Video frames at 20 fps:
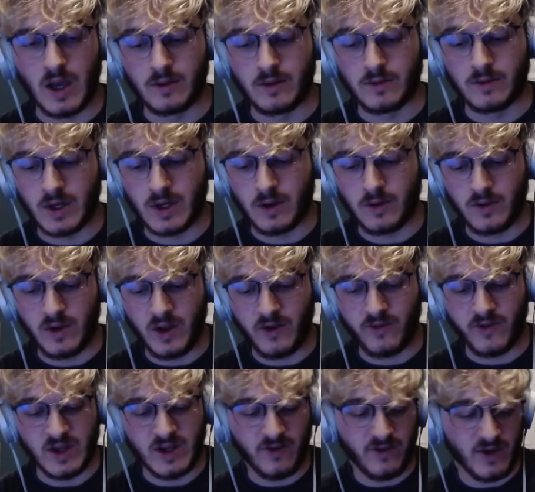and
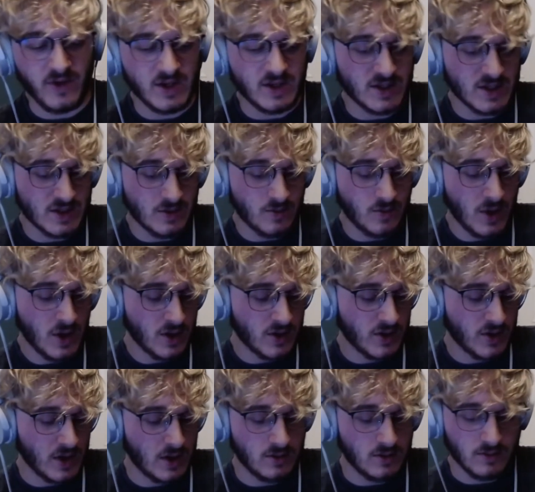if it doesn't
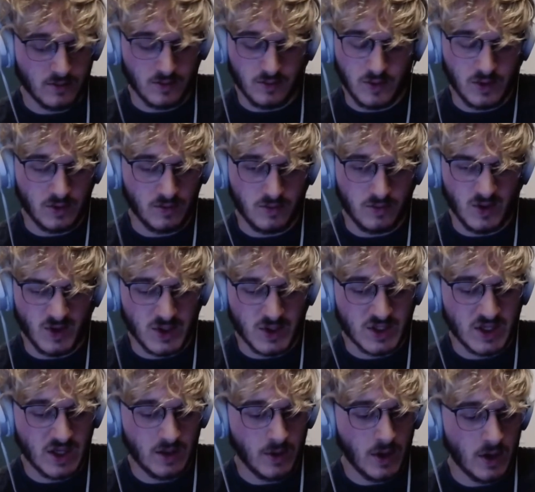work, then we'll
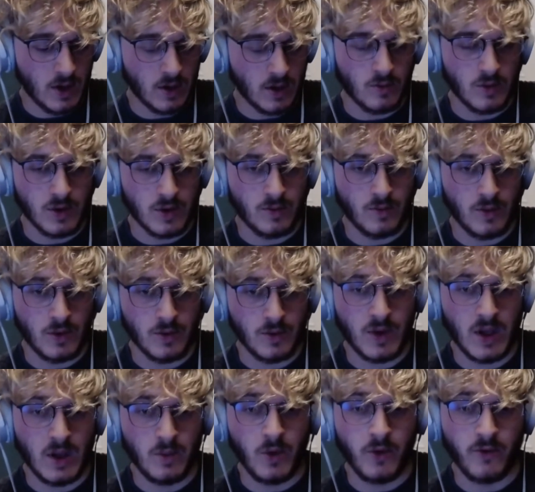just keep going, and we'll
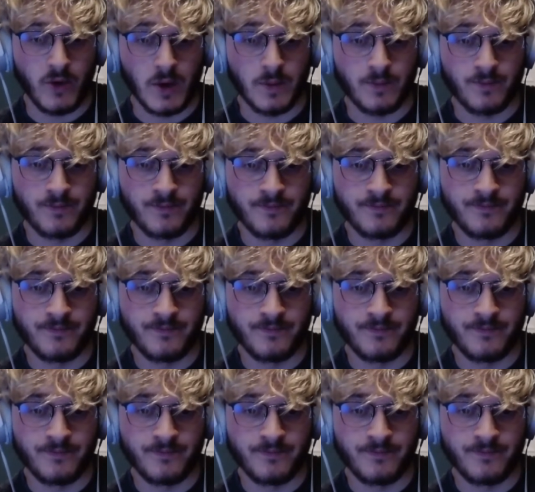keep moving.